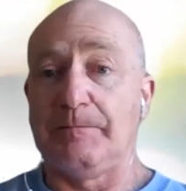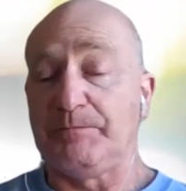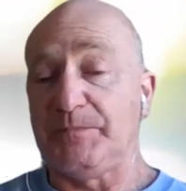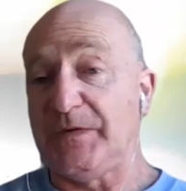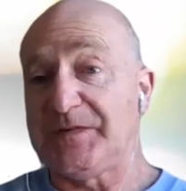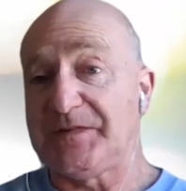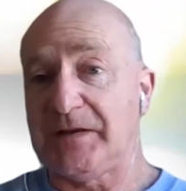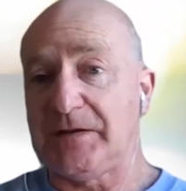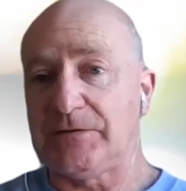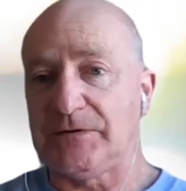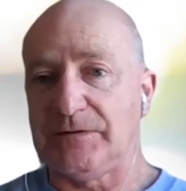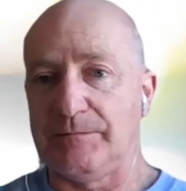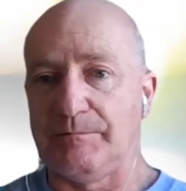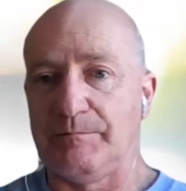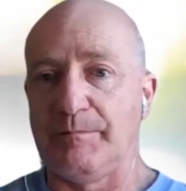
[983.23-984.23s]
standard
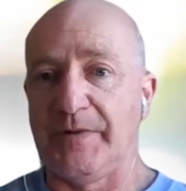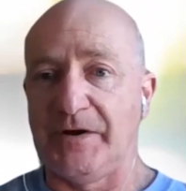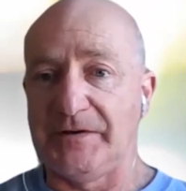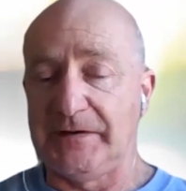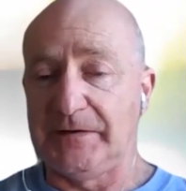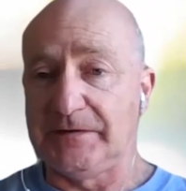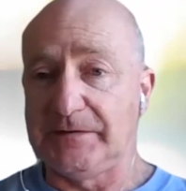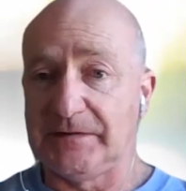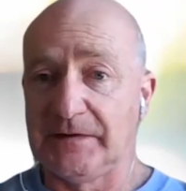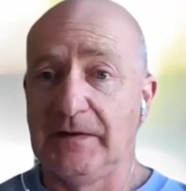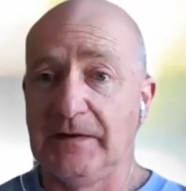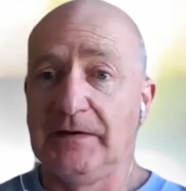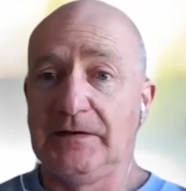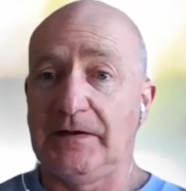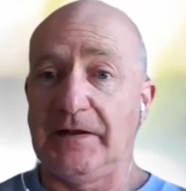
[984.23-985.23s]
bodies
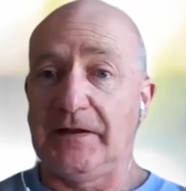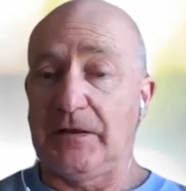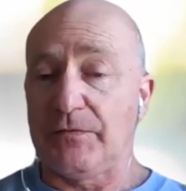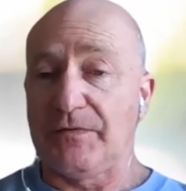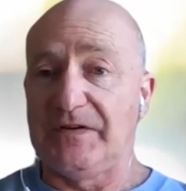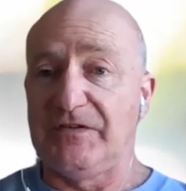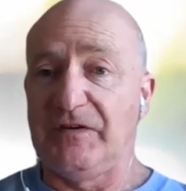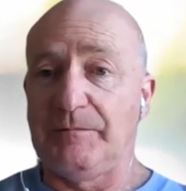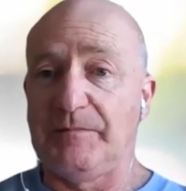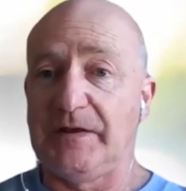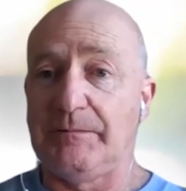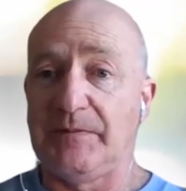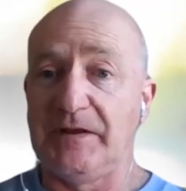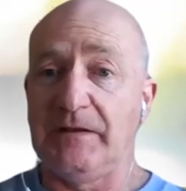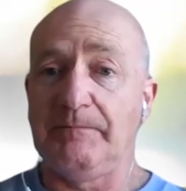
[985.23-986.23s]
like
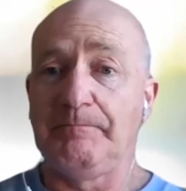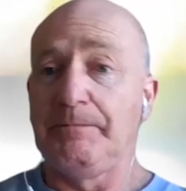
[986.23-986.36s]
3GPP,